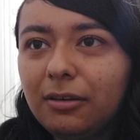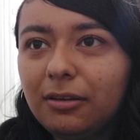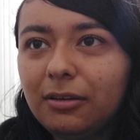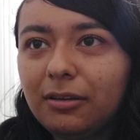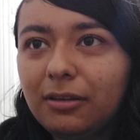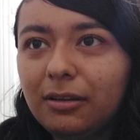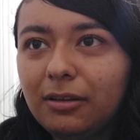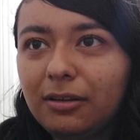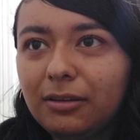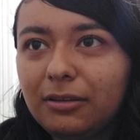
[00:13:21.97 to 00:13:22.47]

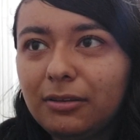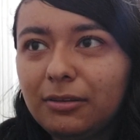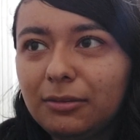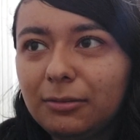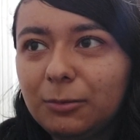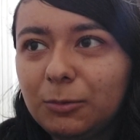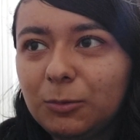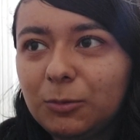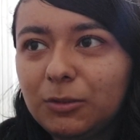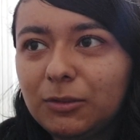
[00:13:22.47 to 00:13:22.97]
And
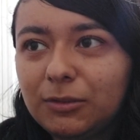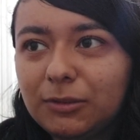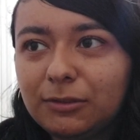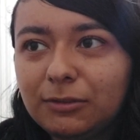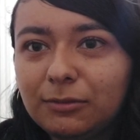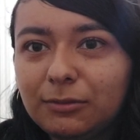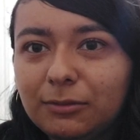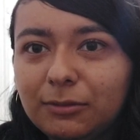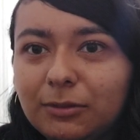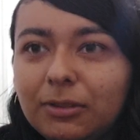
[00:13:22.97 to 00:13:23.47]
then, you
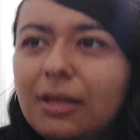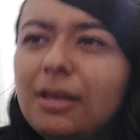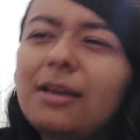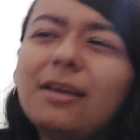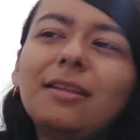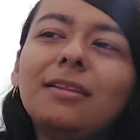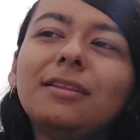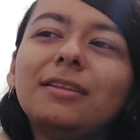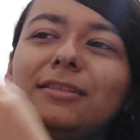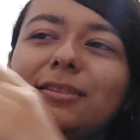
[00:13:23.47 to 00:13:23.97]
know,
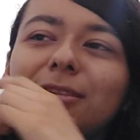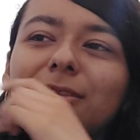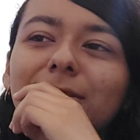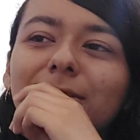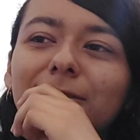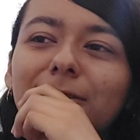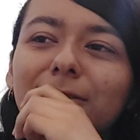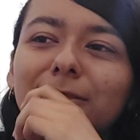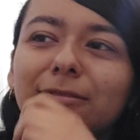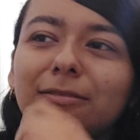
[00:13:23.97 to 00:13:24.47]
this is
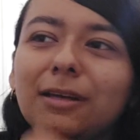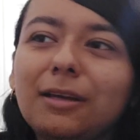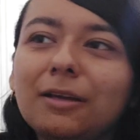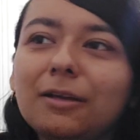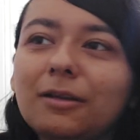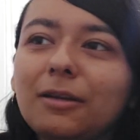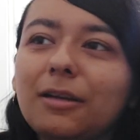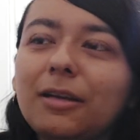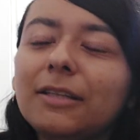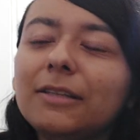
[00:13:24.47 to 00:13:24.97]
also like,